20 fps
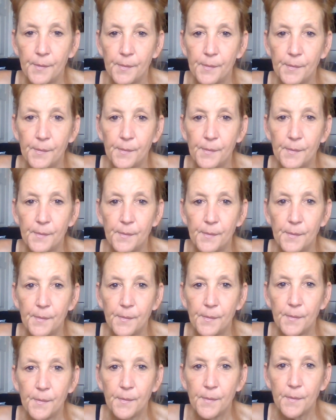
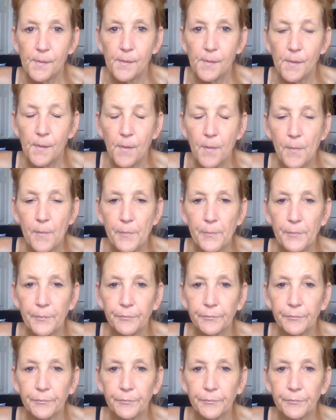No one is speaking in this clip.